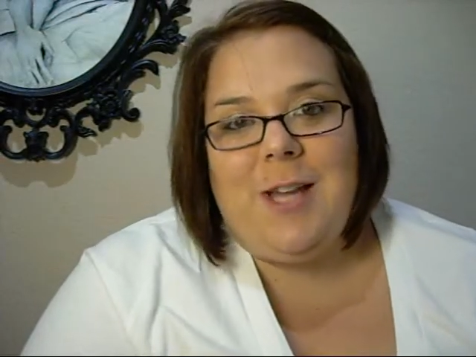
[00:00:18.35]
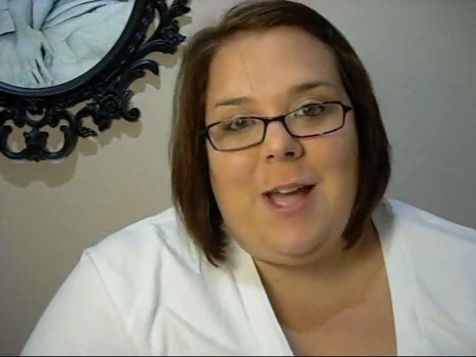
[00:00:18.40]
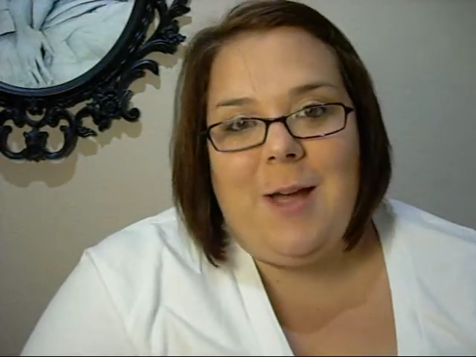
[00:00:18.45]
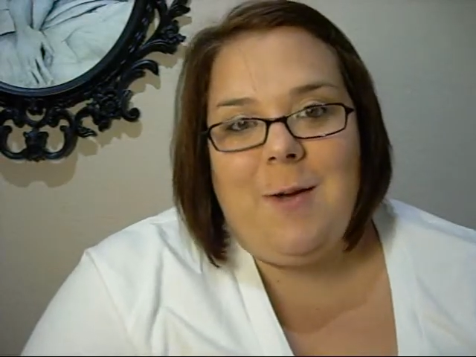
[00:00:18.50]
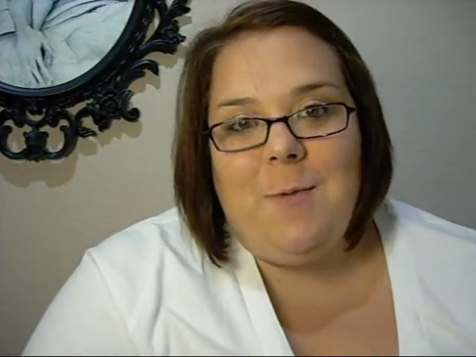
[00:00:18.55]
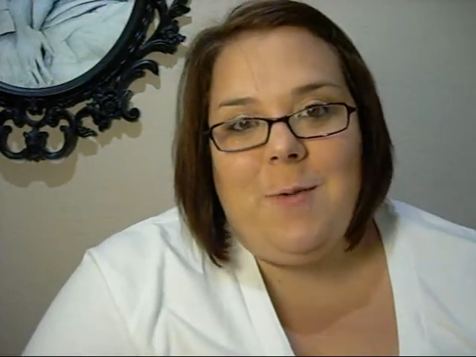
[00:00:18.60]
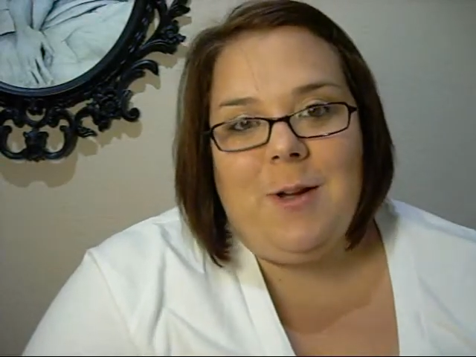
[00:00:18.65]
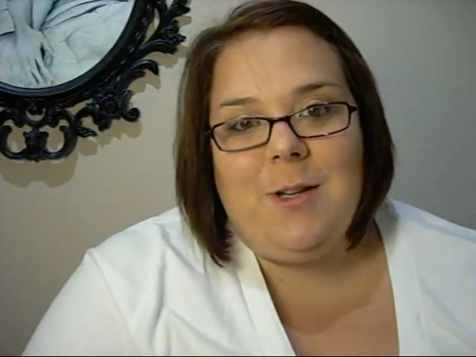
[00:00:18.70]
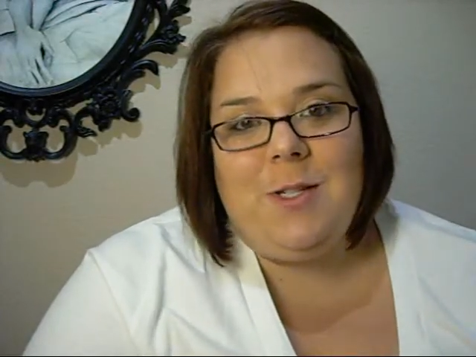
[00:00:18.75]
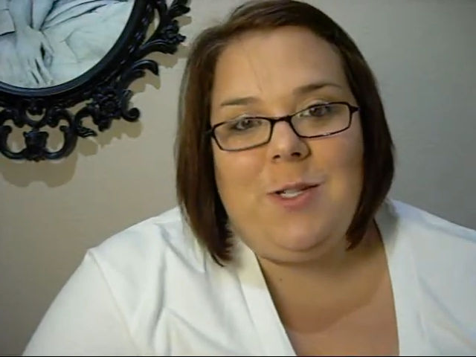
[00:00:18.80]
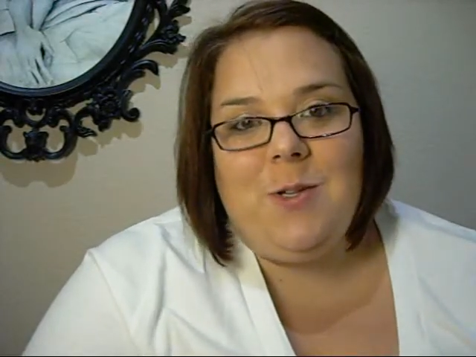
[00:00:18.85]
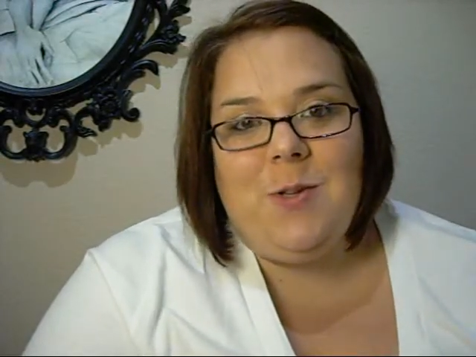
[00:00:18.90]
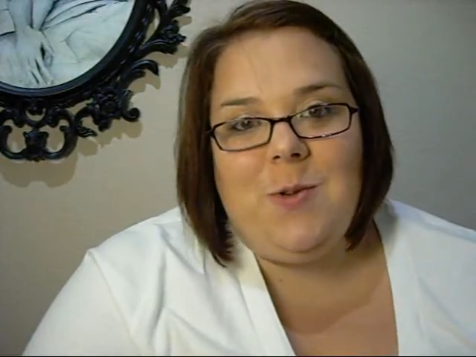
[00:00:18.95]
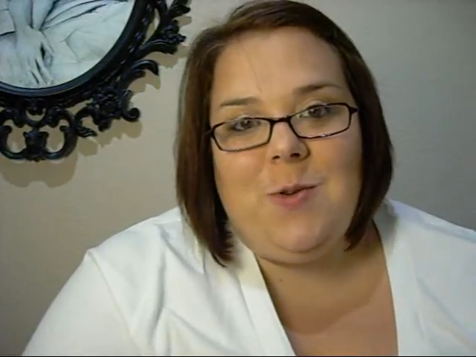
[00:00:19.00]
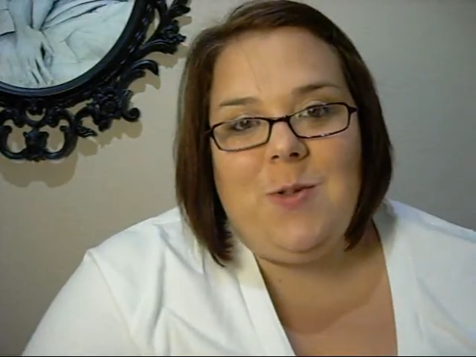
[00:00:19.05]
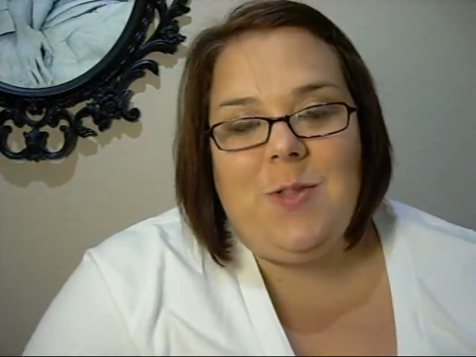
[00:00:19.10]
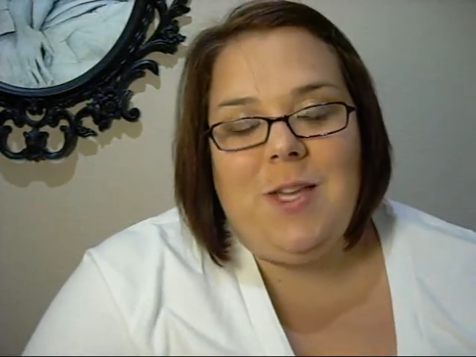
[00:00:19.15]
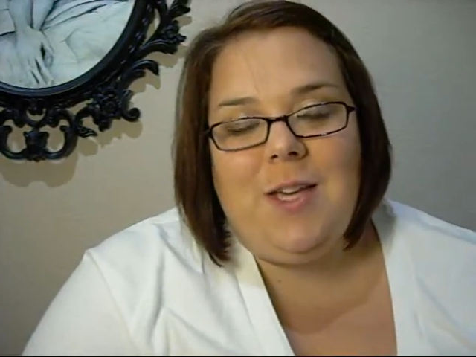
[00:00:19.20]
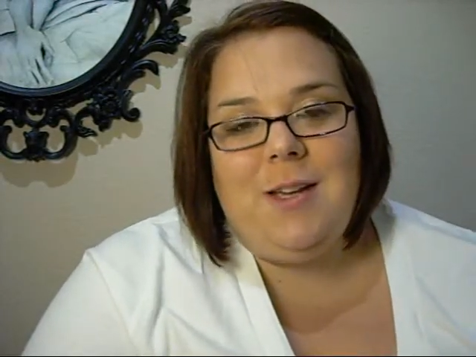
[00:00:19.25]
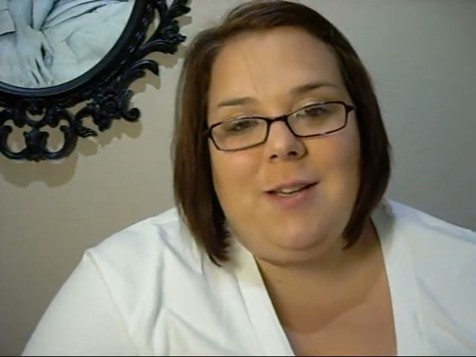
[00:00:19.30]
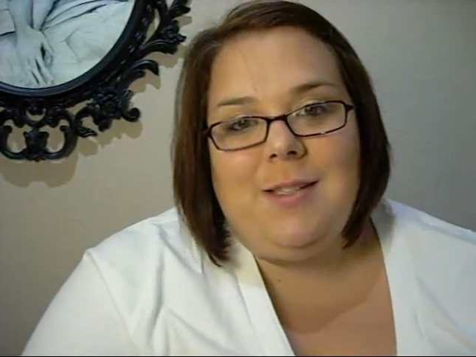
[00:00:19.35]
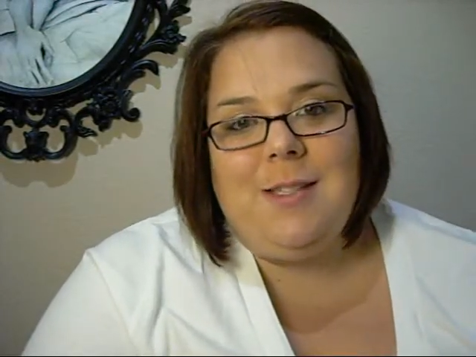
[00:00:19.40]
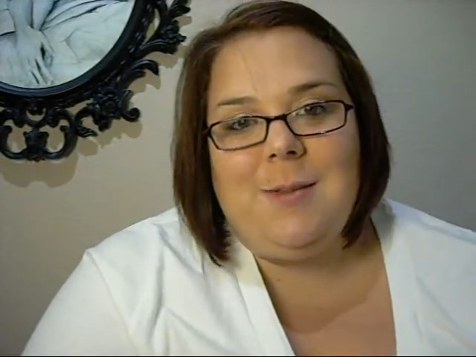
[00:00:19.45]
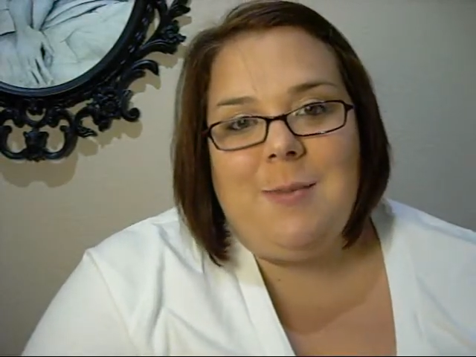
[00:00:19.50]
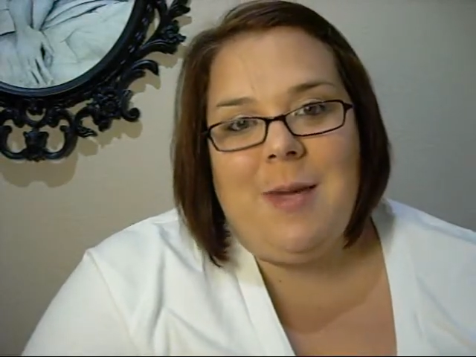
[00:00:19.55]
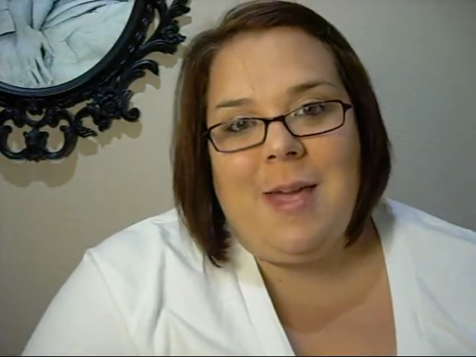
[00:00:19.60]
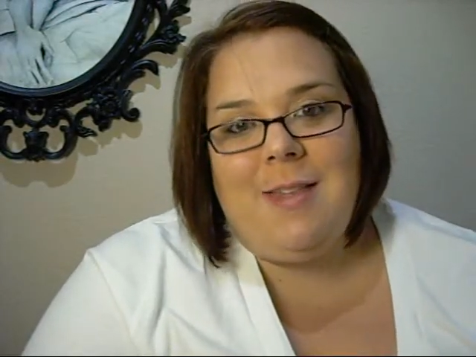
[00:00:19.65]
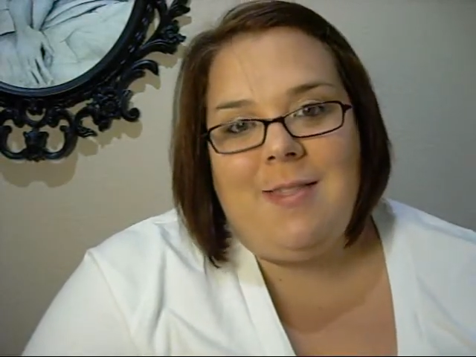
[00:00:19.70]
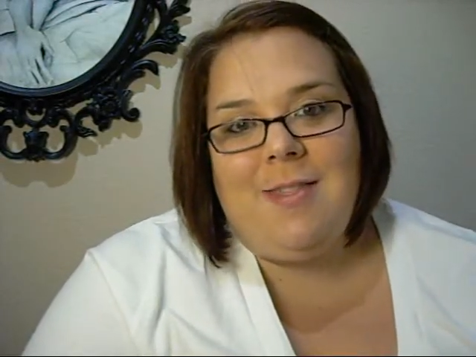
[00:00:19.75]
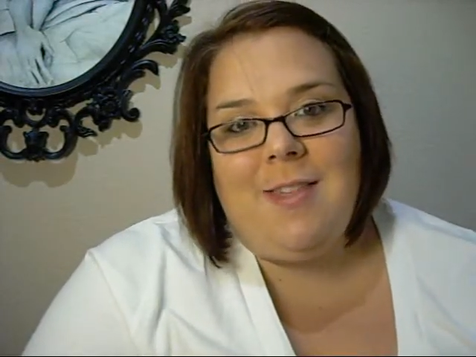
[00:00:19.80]
I want to thank
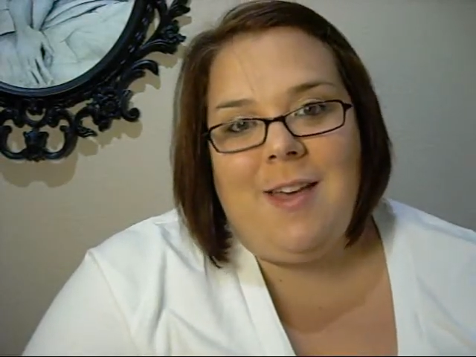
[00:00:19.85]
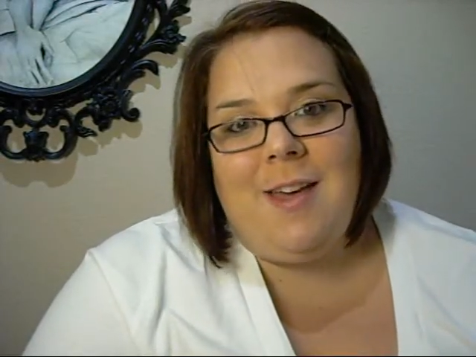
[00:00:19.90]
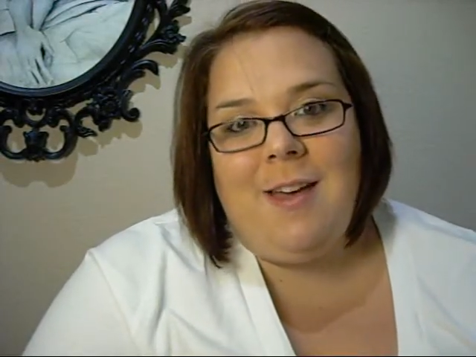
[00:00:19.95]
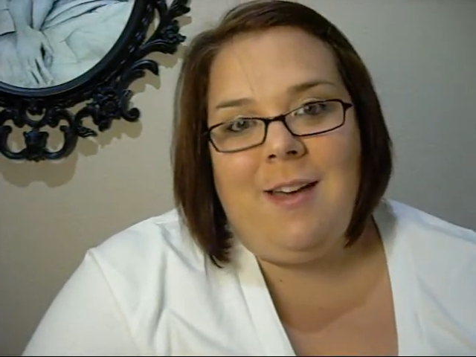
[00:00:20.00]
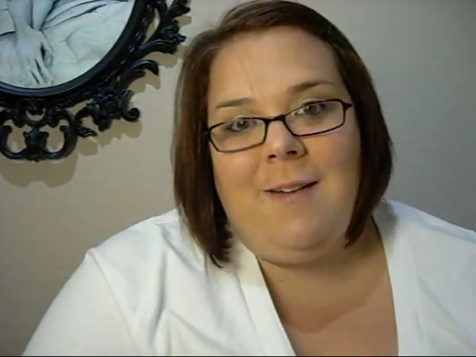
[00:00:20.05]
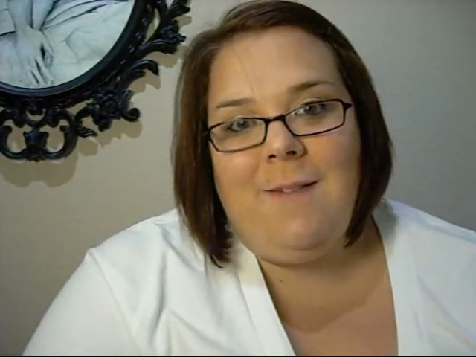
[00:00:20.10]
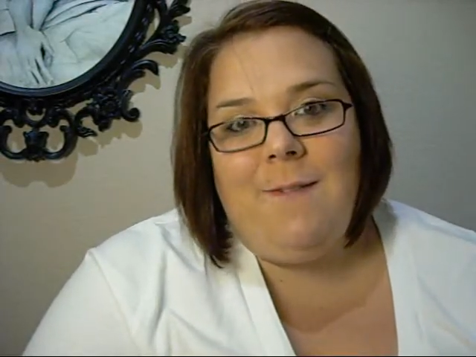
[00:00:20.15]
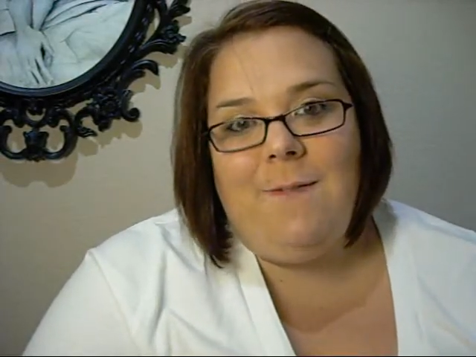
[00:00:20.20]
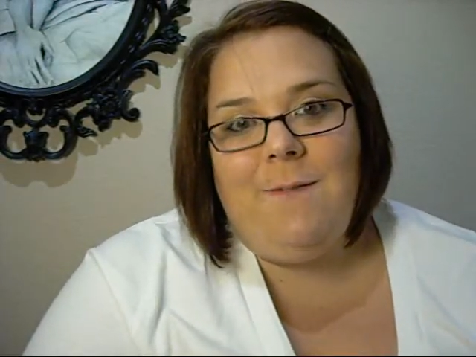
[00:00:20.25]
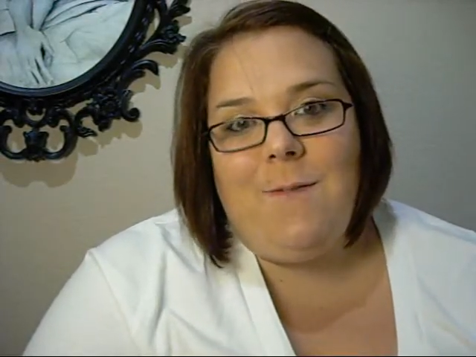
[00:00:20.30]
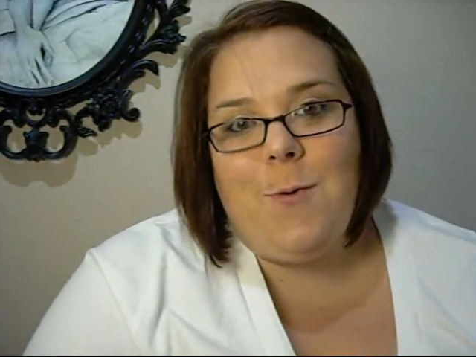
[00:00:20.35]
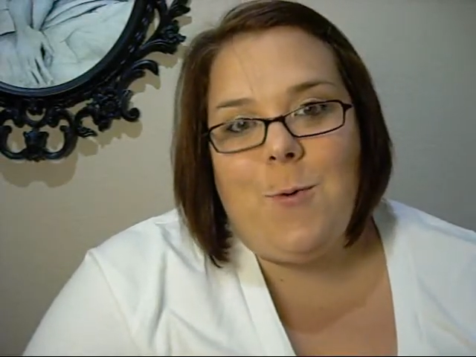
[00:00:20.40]
Samantha